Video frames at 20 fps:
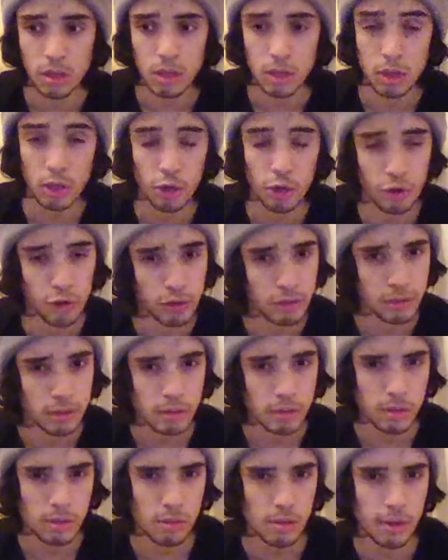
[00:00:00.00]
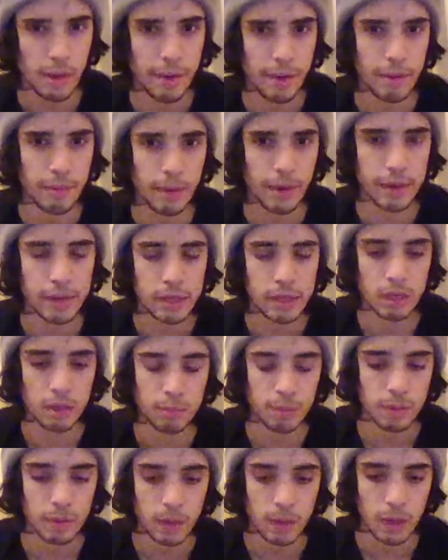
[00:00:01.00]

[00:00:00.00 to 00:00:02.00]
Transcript: learn to stand back up.